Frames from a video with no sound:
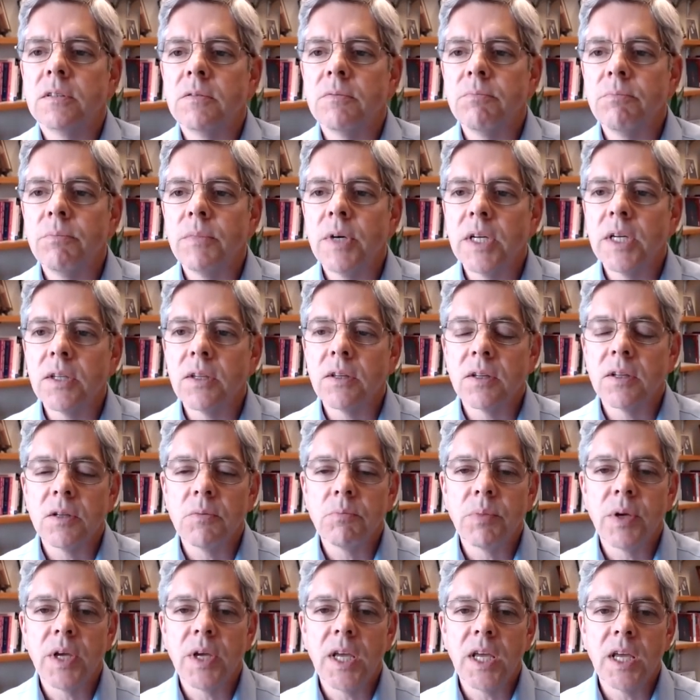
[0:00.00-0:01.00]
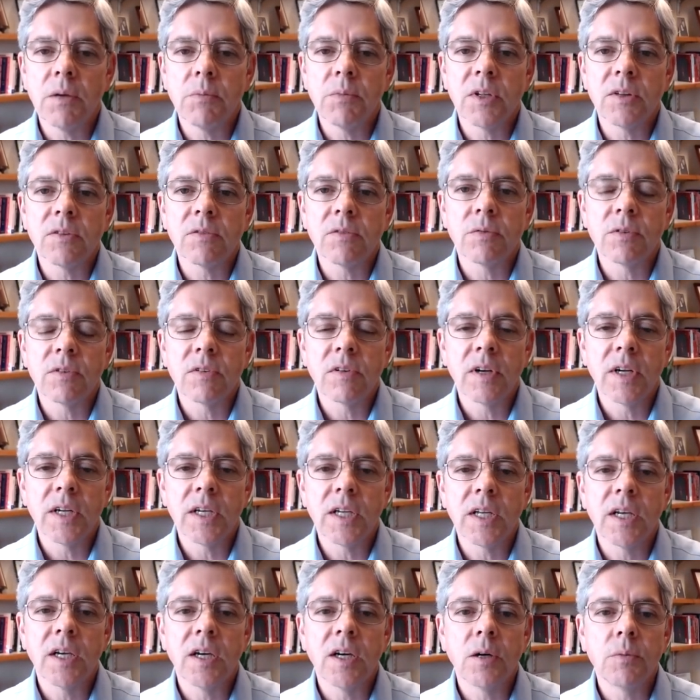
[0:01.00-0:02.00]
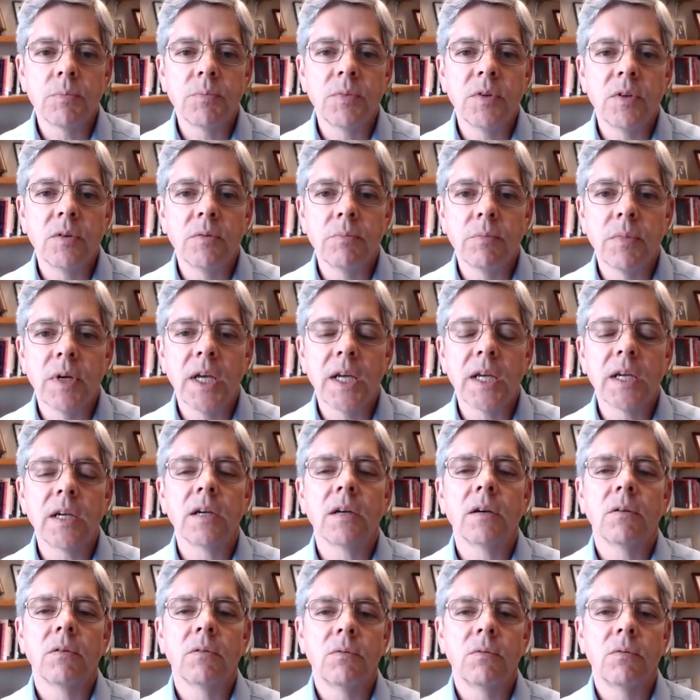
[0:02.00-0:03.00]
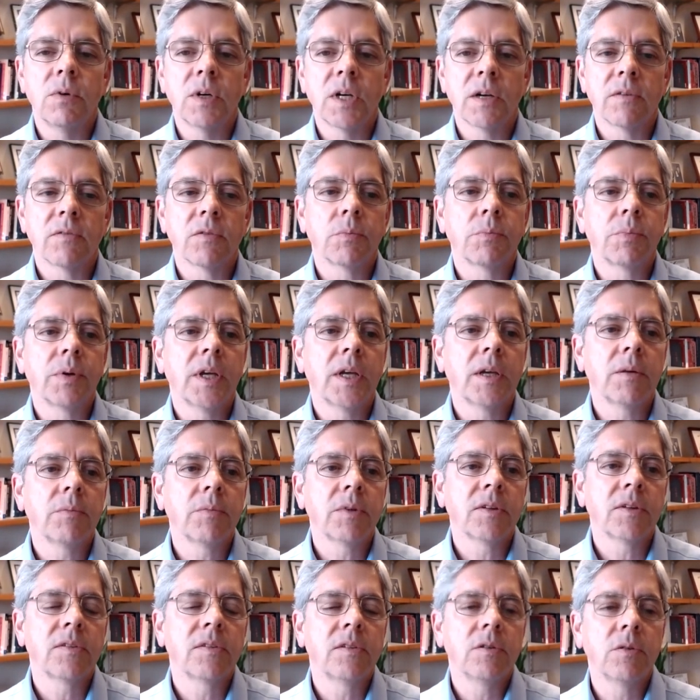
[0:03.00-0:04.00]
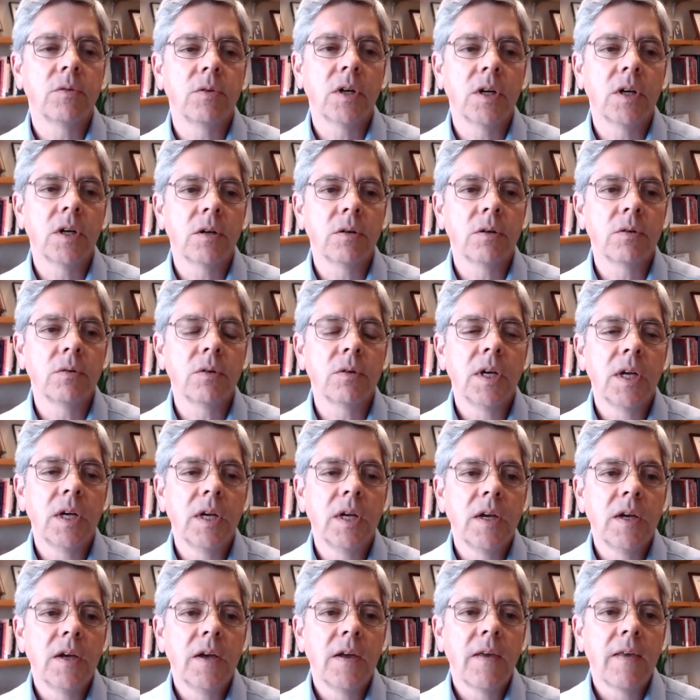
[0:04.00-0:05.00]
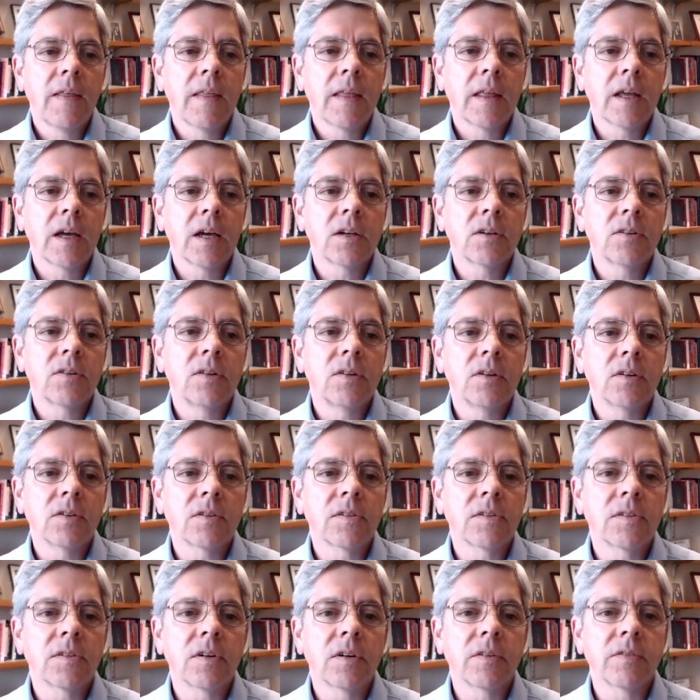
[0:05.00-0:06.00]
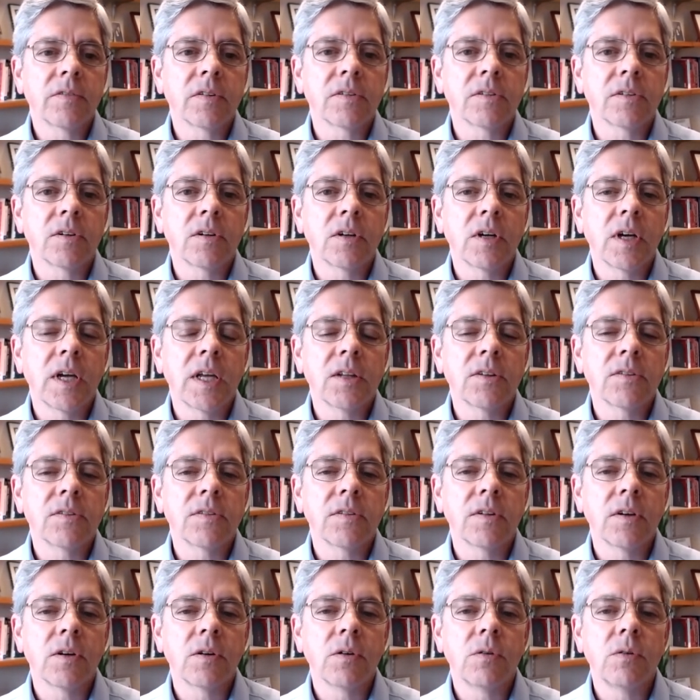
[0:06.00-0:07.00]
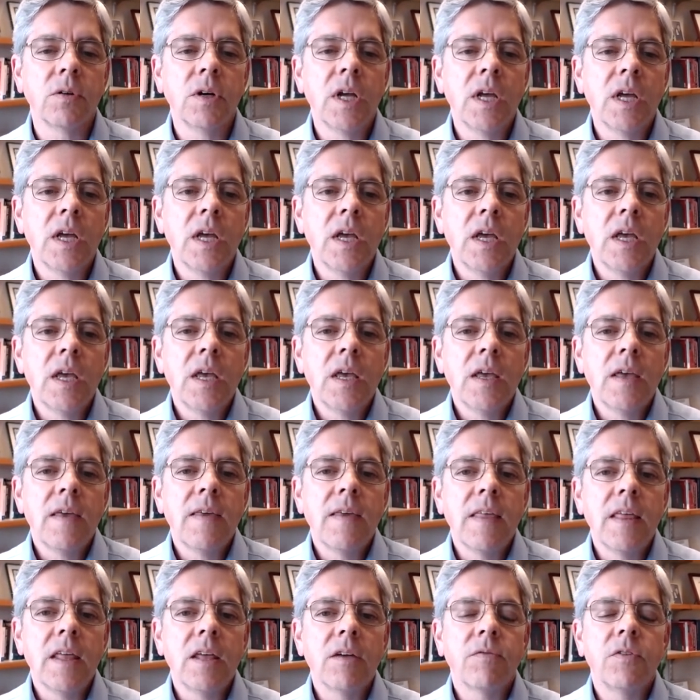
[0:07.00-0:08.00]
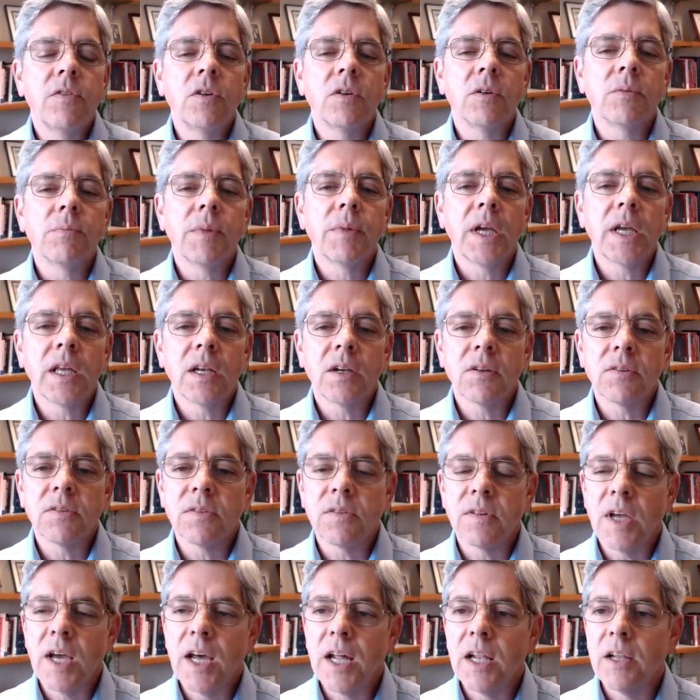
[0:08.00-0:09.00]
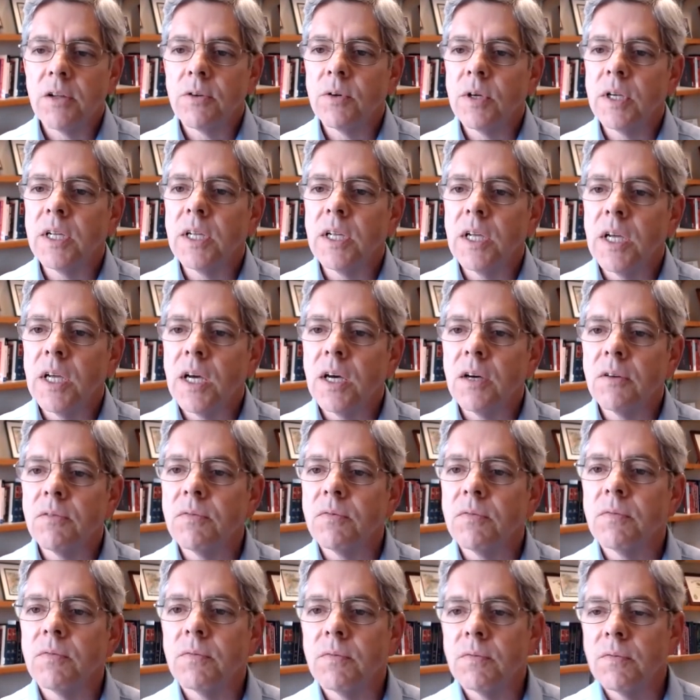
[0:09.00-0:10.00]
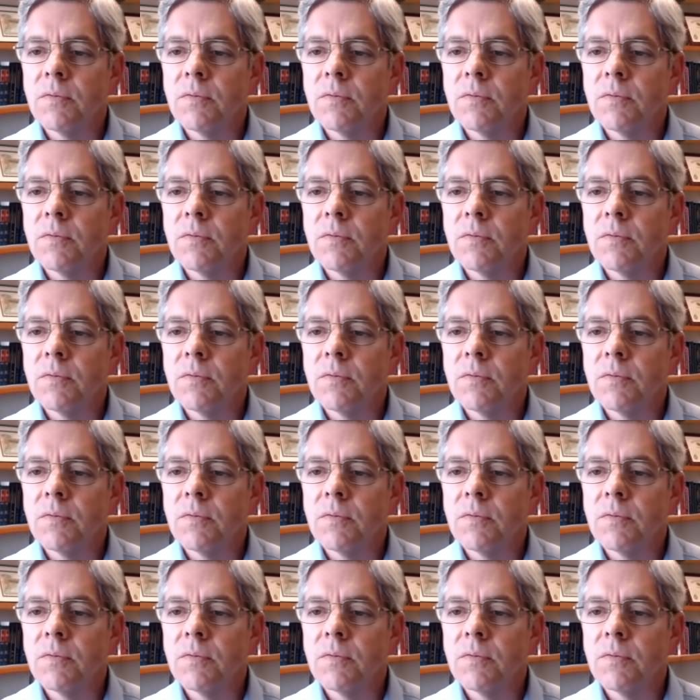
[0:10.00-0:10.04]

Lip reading: monthly payments. We're trying to help you make whatever payments you owe to your servicer. And so if you're making a salary of